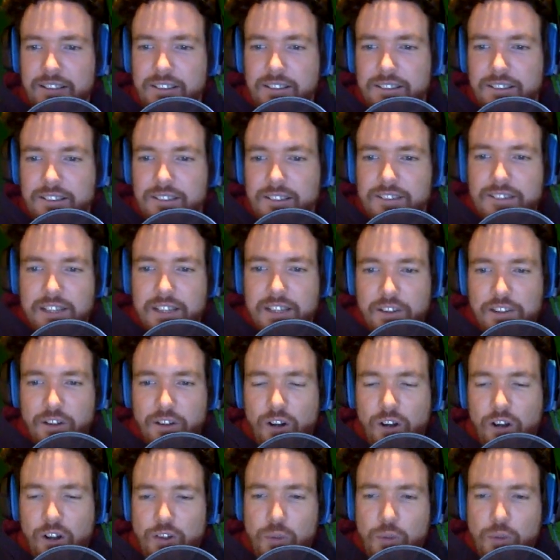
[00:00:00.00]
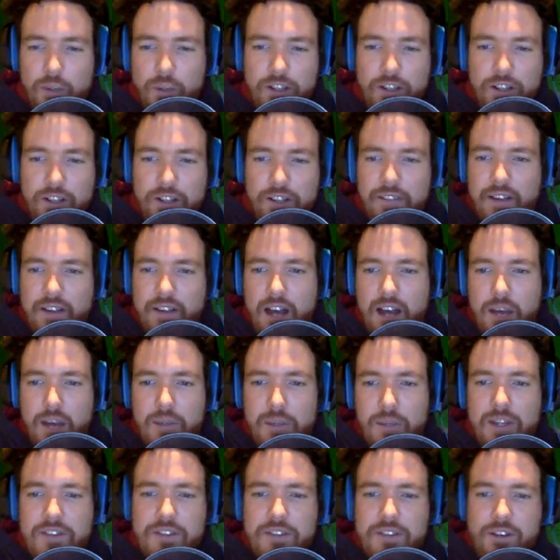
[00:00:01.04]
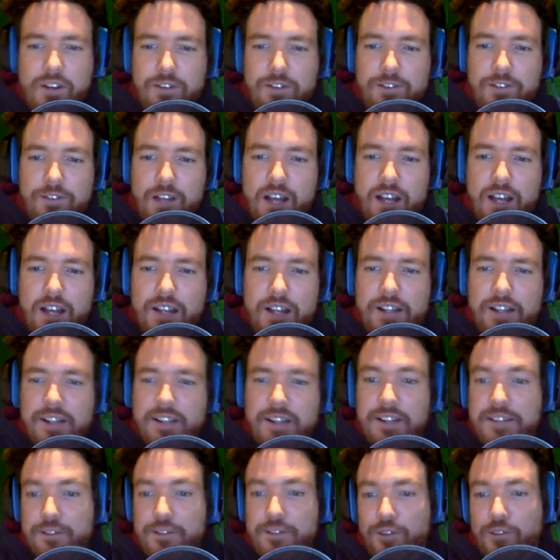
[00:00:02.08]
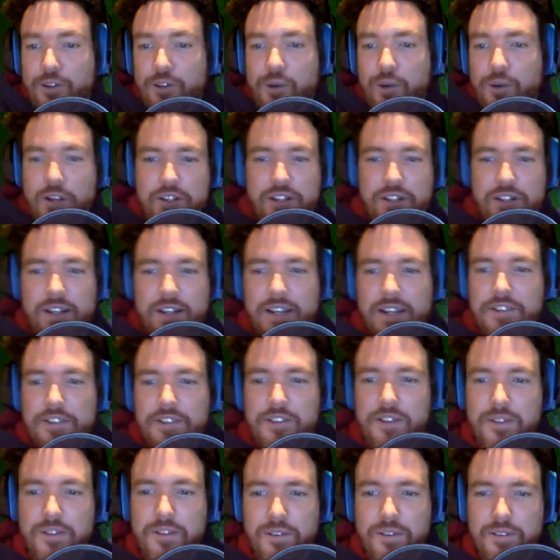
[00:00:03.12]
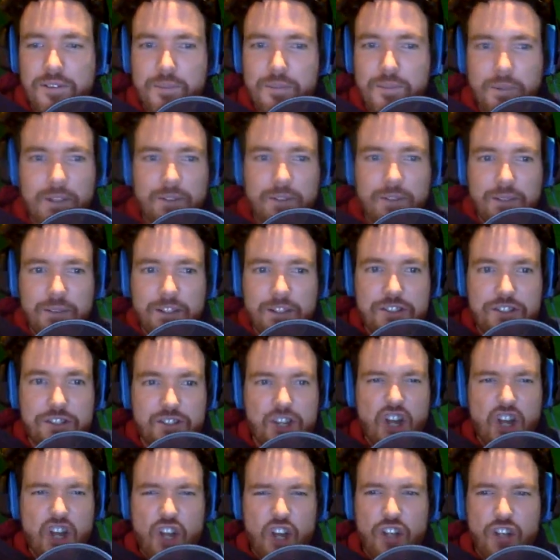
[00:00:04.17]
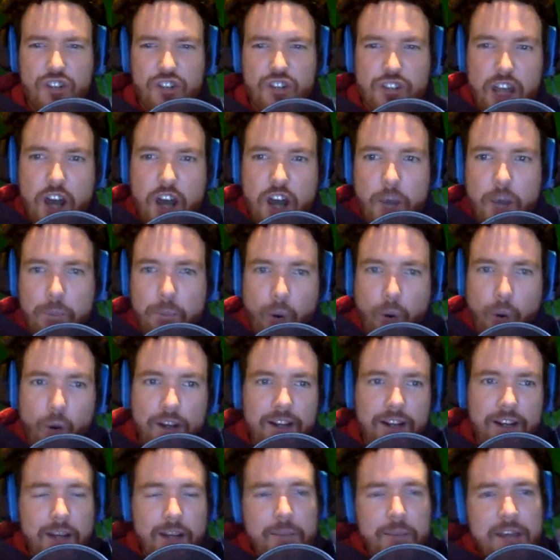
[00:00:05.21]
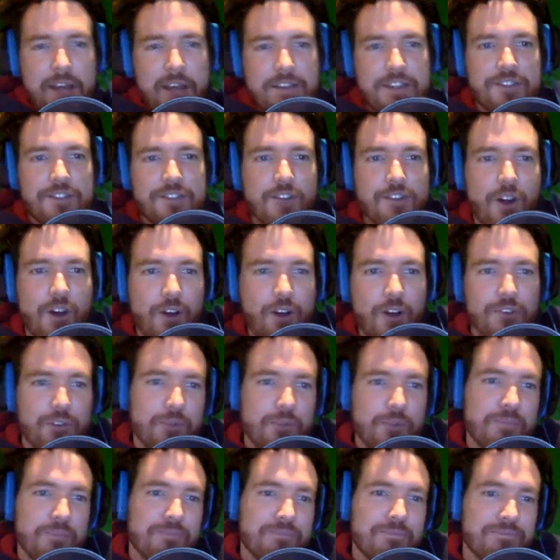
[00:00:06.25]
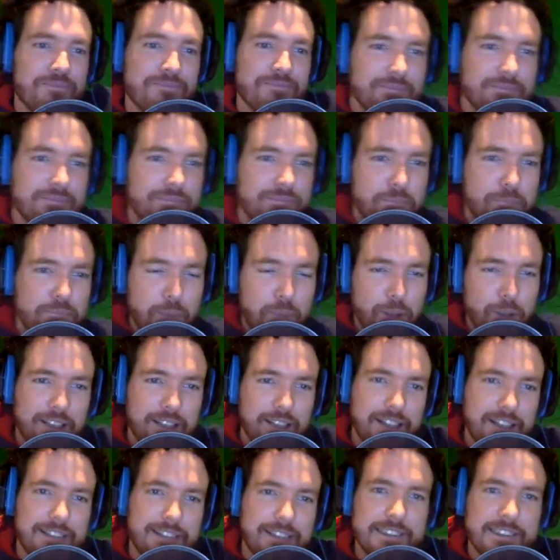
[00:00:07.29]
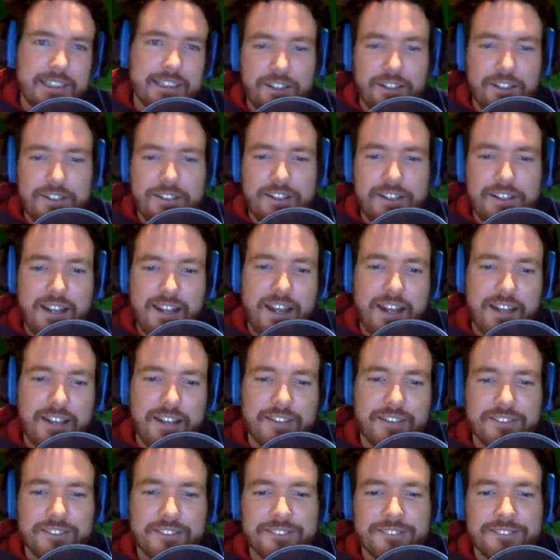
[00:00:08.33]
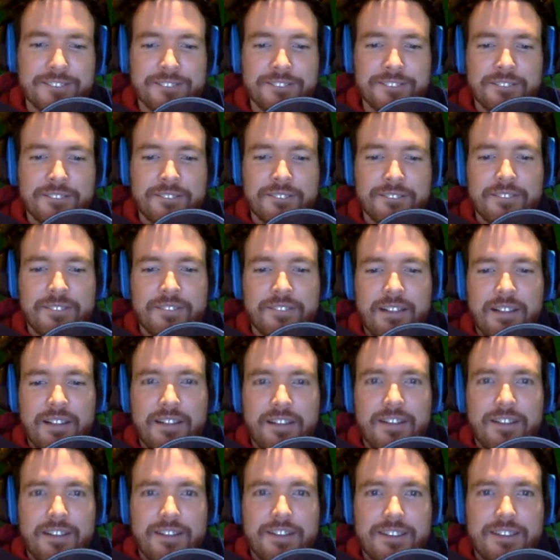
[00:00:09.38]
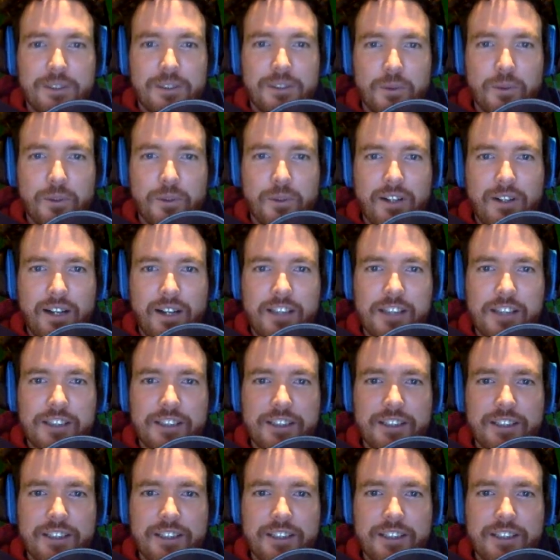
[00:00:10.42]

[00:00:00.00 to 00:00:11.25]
either on Twitter, in the comments, offline, in a different question and answer. But let's stay on point. I made this awesome bullet list here today. So we're actually a little